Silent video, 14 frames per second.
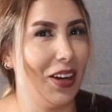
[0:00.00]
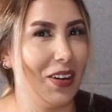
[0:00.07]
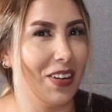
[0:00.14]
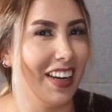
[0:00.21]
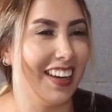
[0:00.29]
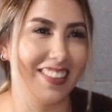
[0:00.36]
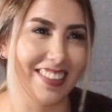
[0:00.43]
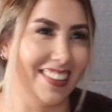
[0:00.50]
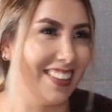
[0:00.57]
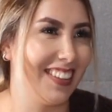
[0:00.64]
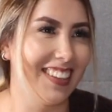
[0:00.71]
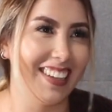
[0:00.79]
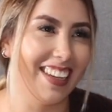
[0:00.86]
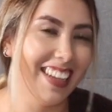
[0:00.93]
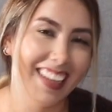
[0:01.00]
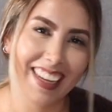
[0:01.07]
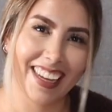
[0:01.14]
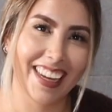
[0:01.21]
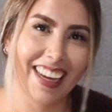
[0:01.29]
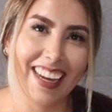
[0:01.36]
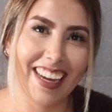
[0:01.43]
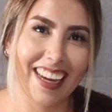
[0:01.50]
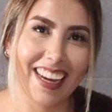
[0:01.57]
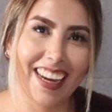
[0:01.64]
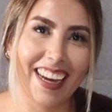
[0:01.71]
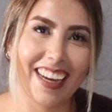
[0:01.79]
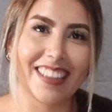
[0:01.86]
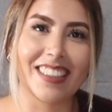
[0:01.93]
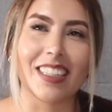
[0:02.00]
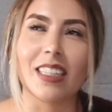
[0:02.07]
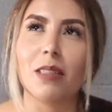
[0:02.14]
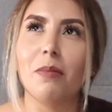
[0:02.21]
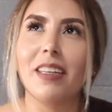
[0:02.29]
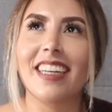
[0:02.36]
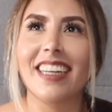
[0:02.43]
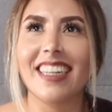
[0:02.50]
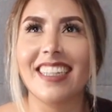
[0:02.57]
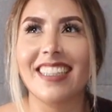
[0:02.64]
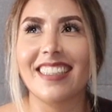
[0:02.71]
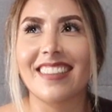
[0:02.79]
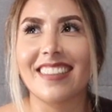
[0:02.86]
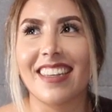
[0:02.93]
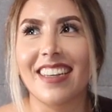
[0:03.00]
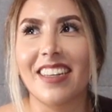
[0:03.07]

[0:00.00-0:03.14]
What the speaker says: No, hell no. Just because.